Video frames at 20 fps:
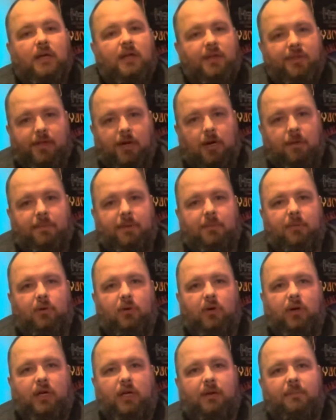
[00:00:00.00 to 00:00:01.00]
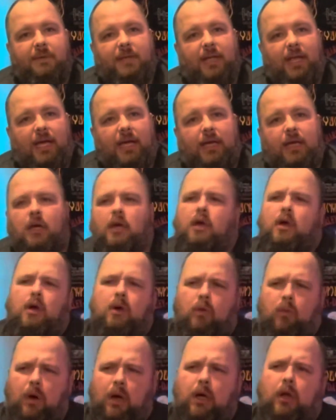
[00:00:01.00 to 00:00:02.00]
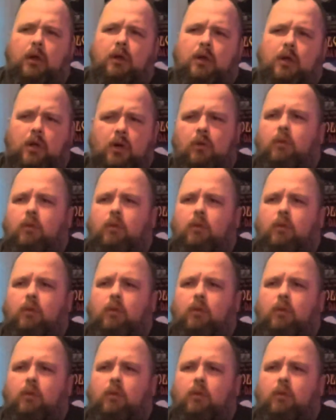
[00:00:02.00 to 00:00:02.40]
There are people who are going to be like, well,